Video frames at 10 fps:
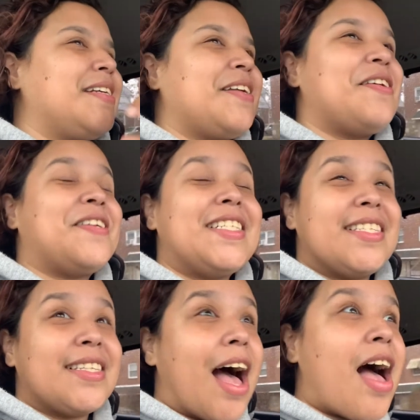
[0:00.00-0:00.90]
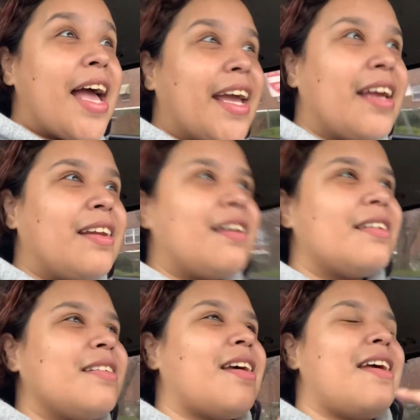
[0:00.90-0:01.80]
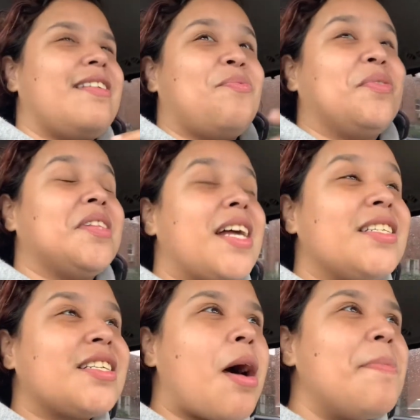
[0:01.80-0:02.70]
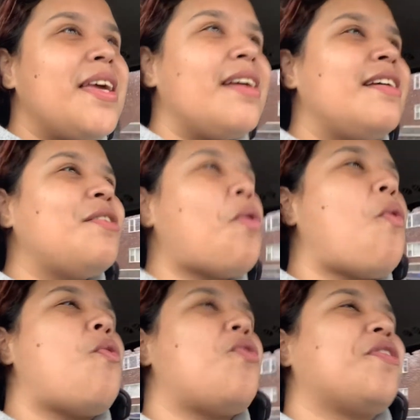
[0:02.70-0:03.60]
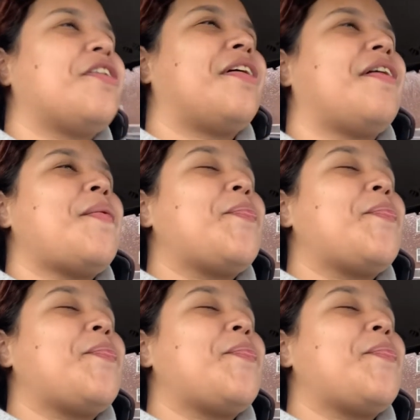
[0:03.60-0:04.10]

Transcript: they're inside and let us come in, or